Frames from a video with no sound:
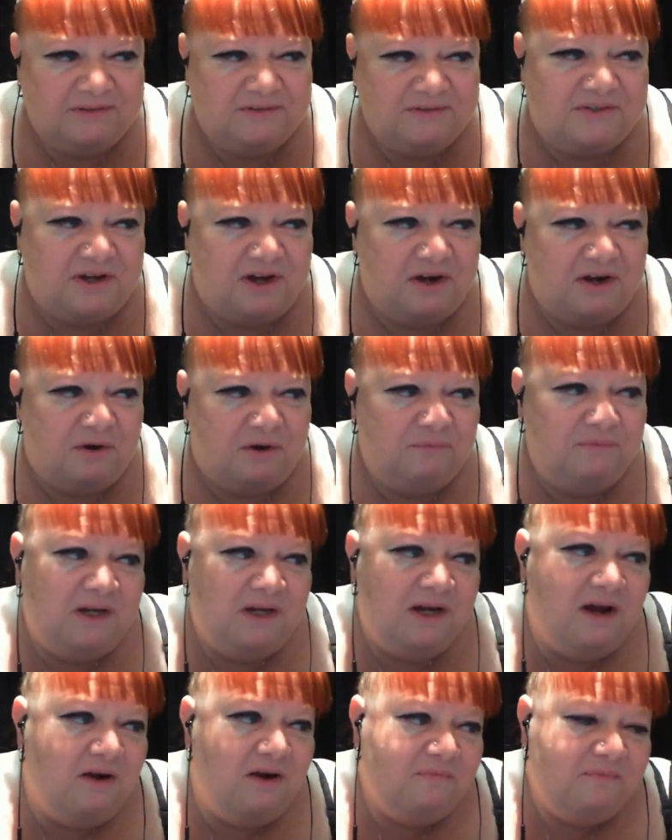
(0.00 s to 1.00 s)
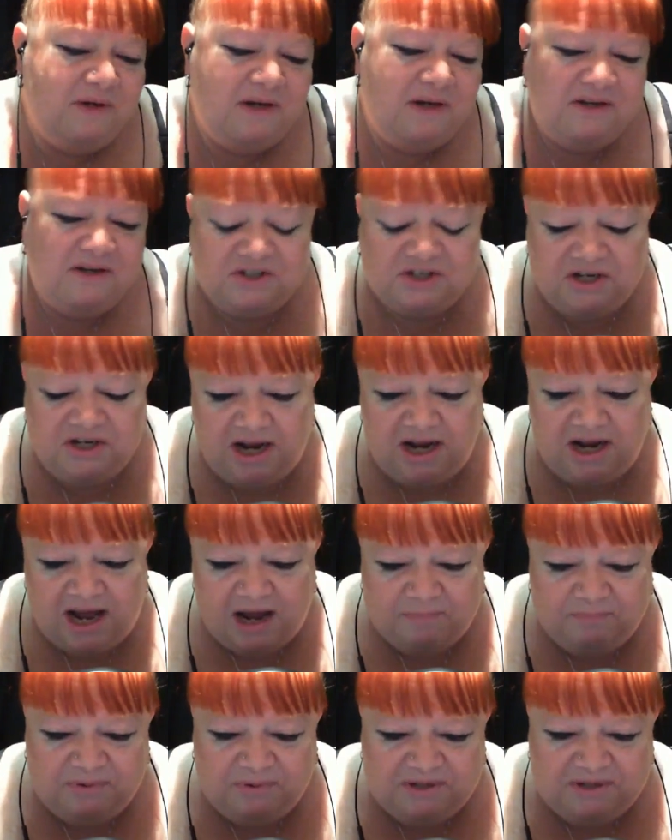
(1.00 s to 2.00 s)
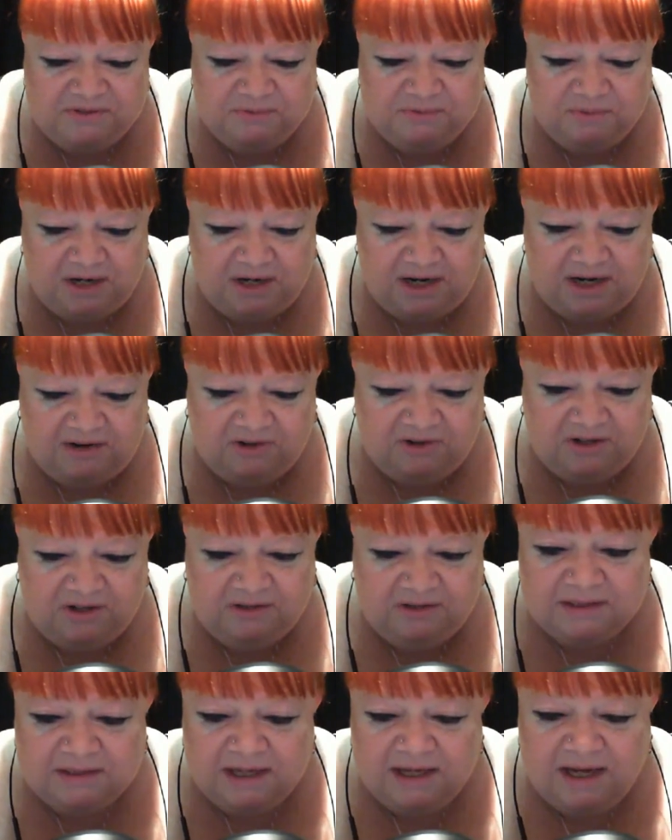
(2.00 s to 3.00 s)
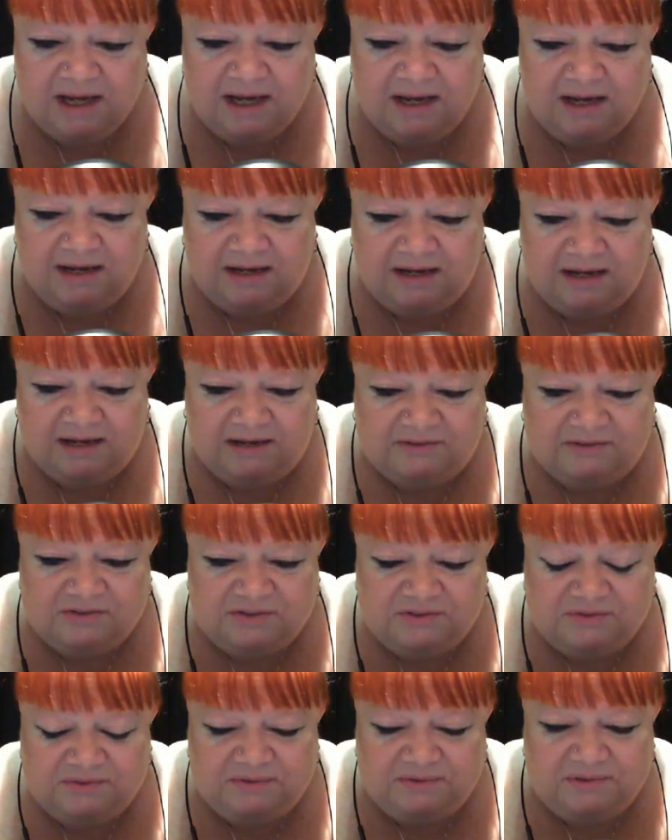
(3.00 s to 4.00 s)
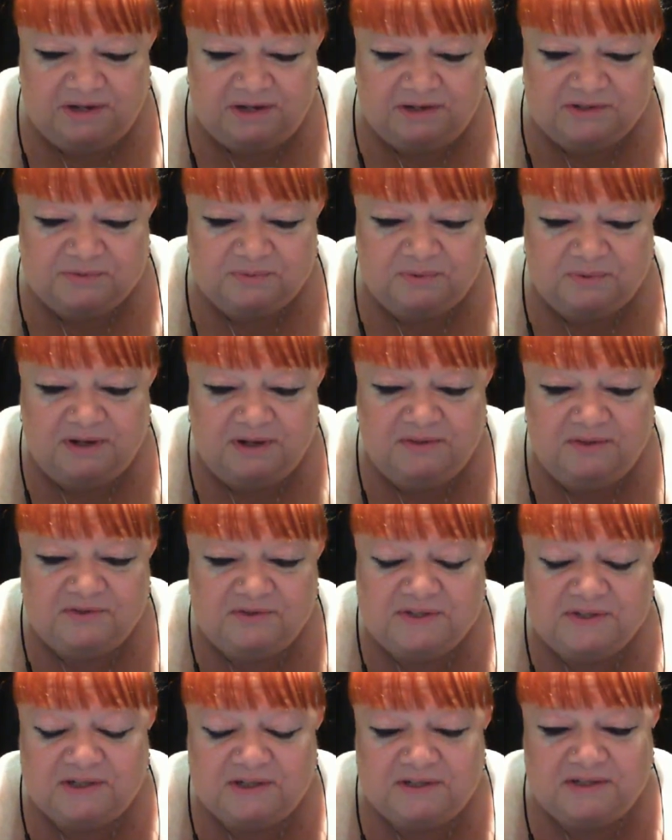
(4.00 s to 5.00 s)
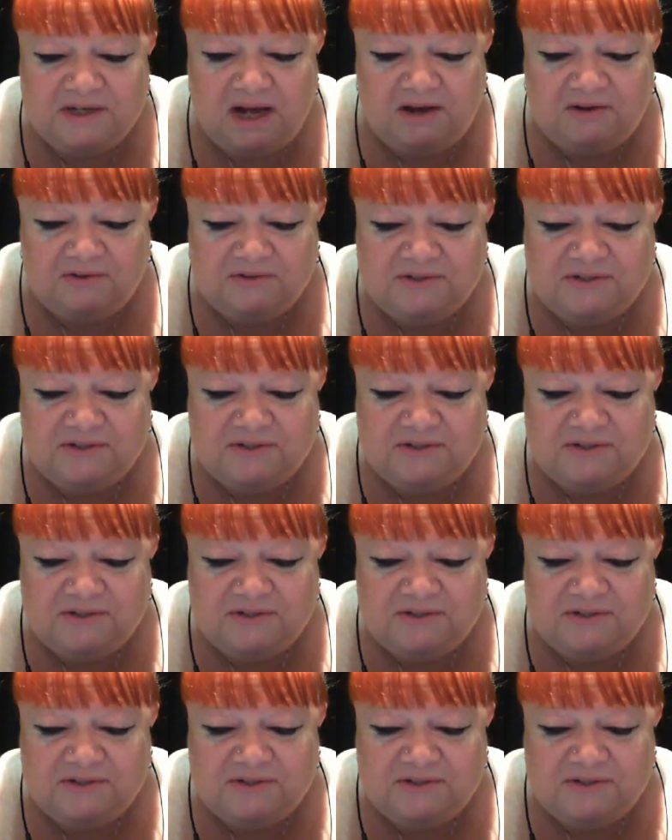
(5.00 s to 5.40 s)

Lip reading: So, shit happens, whatever. And it's one of those things now.